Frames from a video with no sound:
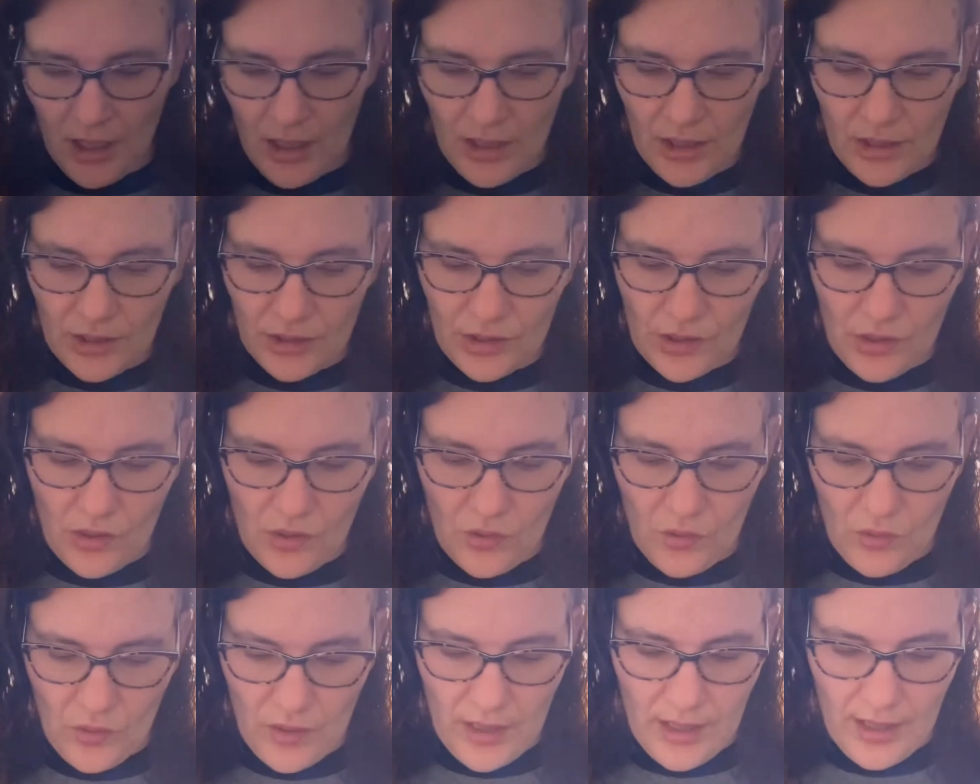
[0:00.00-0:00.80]

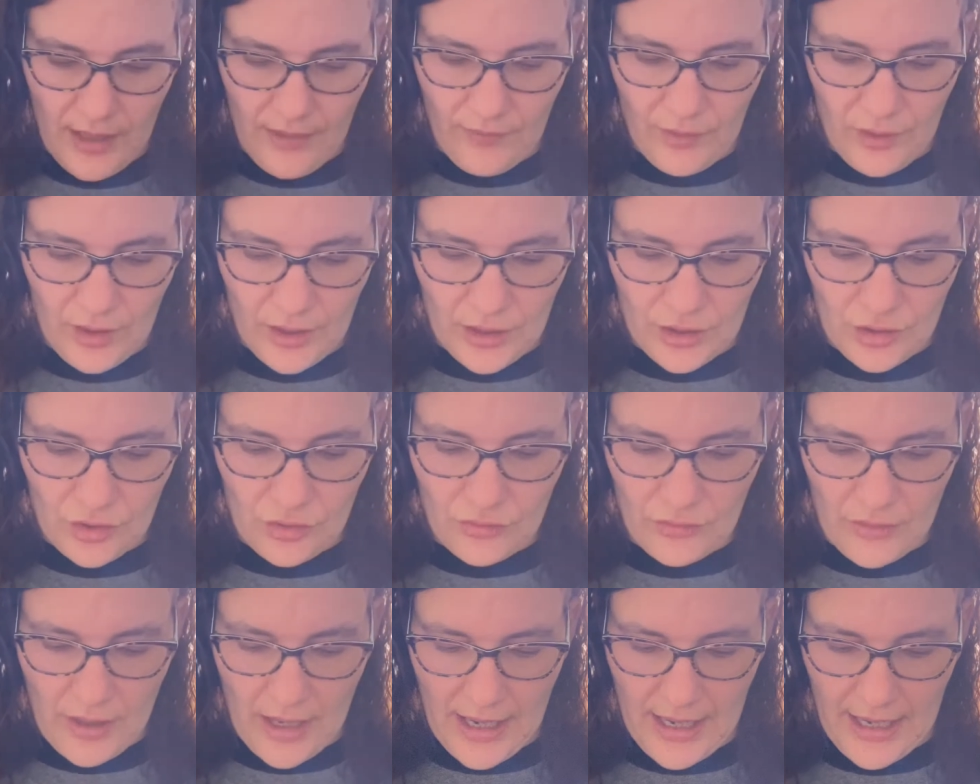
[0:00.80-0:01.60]
So I'm gonna
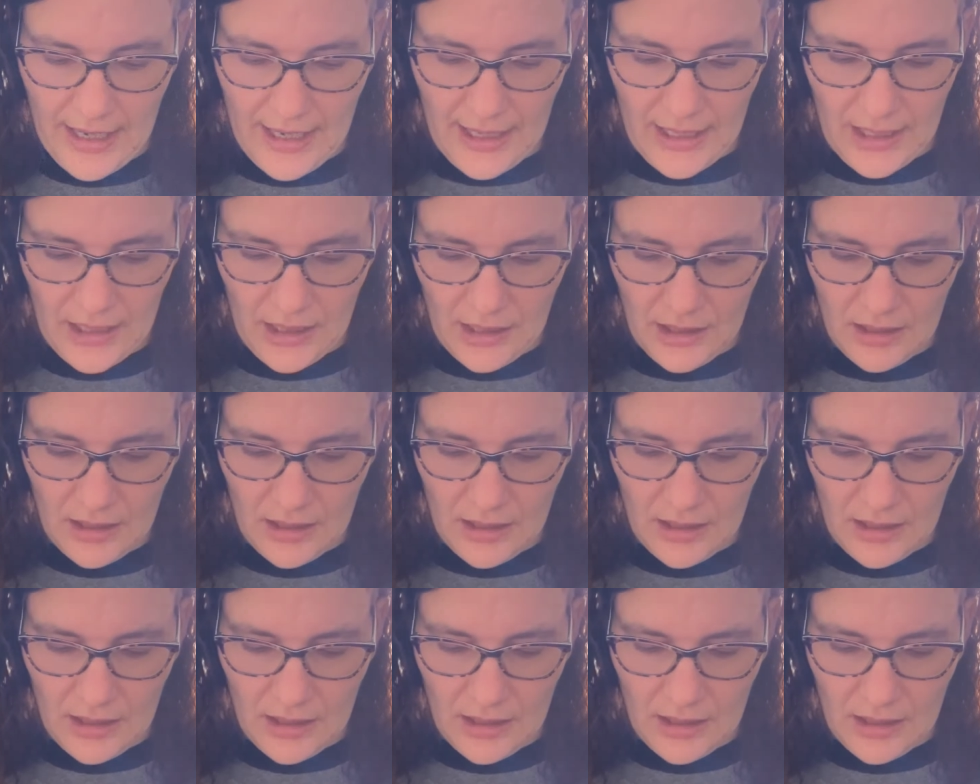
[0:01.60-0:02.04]
try